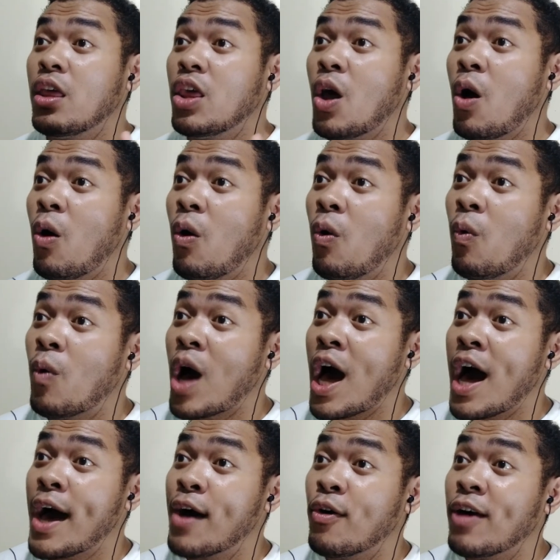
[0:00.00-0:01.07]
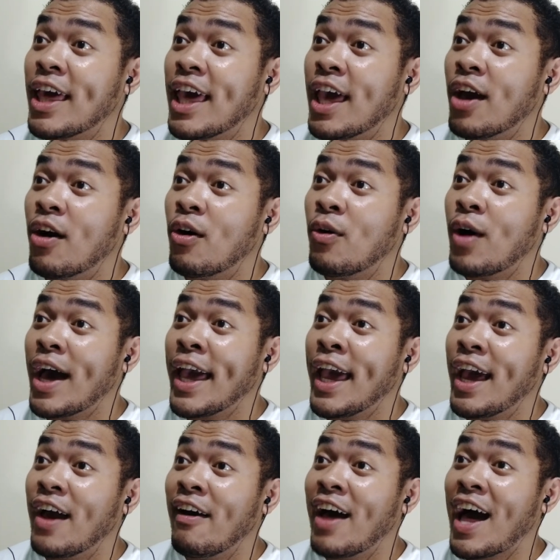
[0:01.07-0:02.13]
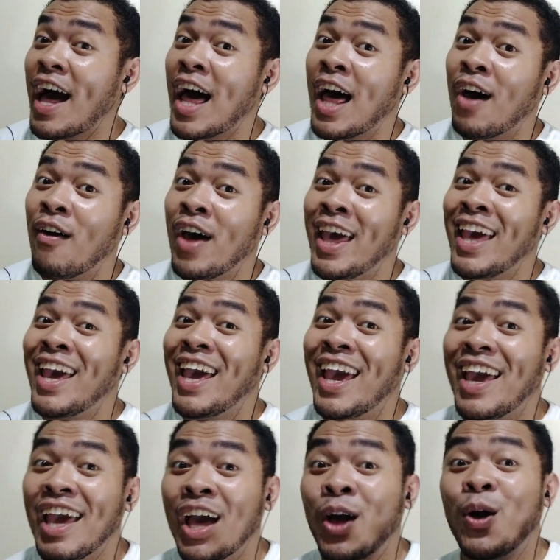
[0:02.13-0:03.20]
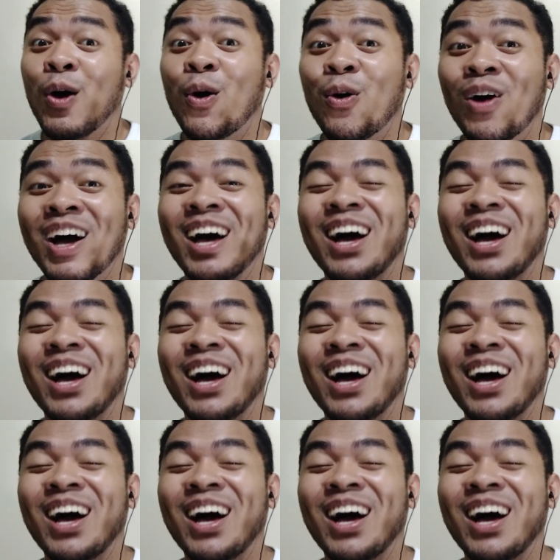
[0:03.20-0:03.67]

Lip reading: Yo, how he'll feel, how he'll feel.